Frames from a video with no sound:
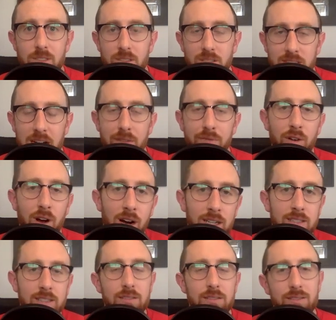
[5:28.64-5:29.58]
Scott
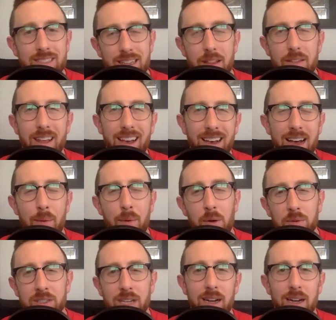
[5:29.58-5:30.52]
Frost, that
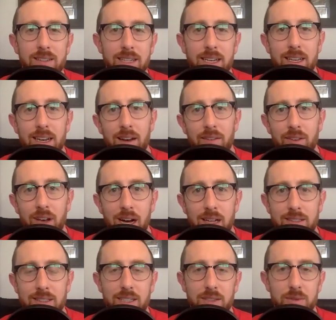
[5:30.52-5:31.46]
comment was kind of taken out of
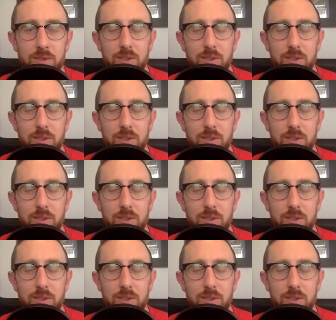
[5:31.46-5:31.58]
context.